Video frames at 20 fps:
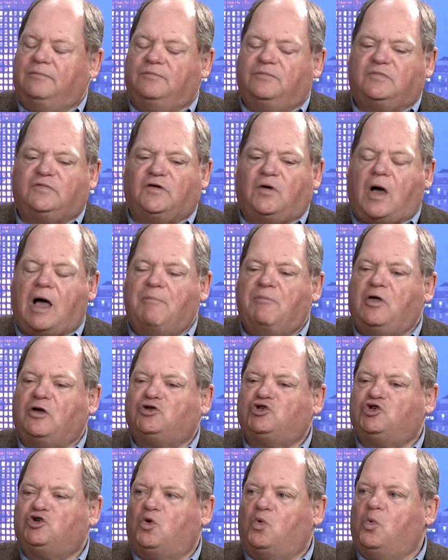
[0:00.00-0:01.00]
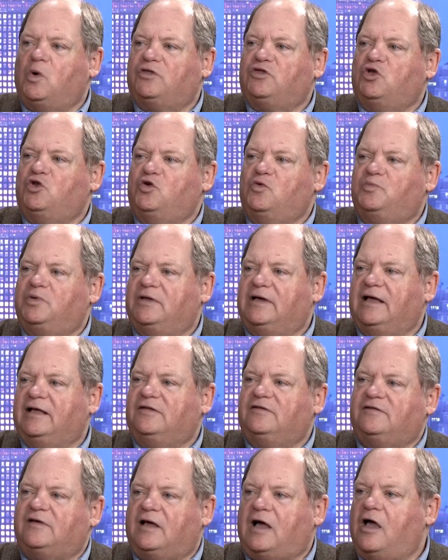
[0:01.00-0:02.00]
So I'm not sure what the new
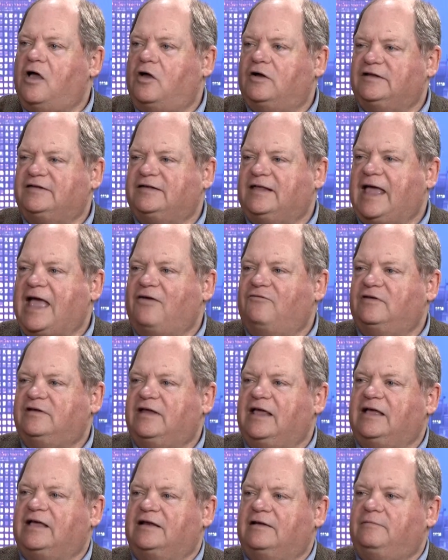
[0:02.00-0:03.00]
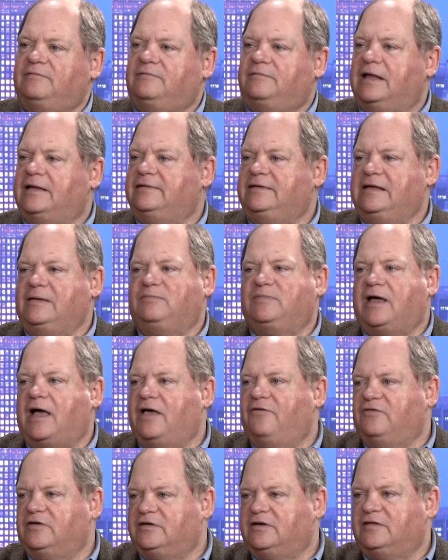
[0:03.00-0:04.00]
plans, I honestly haven't taken a deep
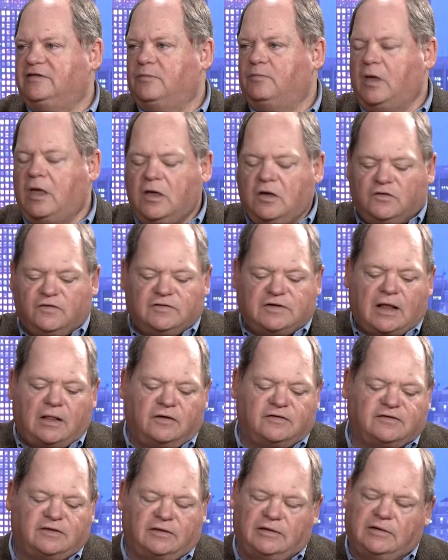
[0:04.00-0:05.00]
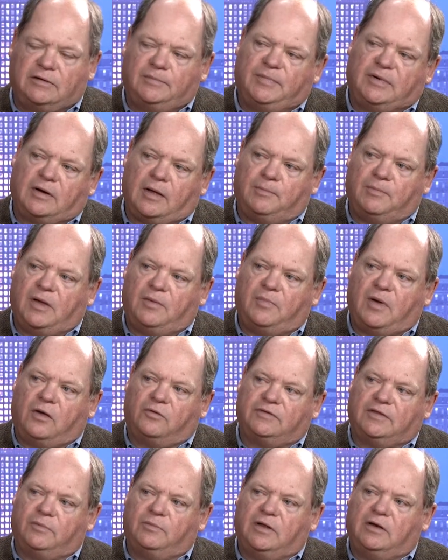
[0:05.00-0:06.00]
dive into them. So tell us a little bit
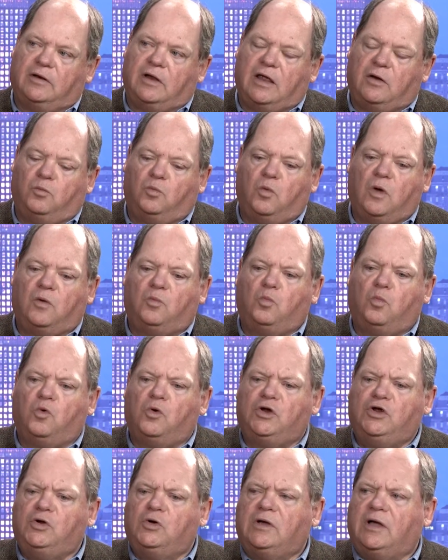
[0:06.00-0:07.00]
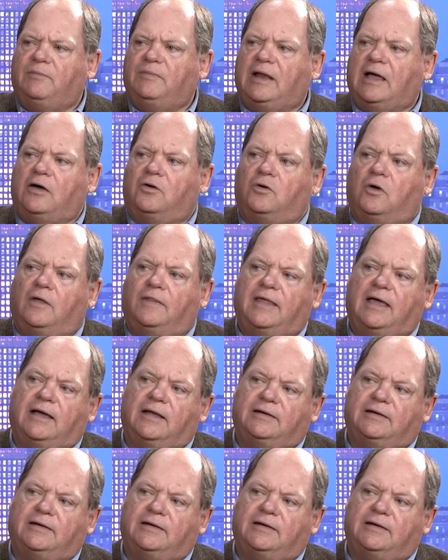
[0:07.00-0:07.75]
about them and where you come down on that.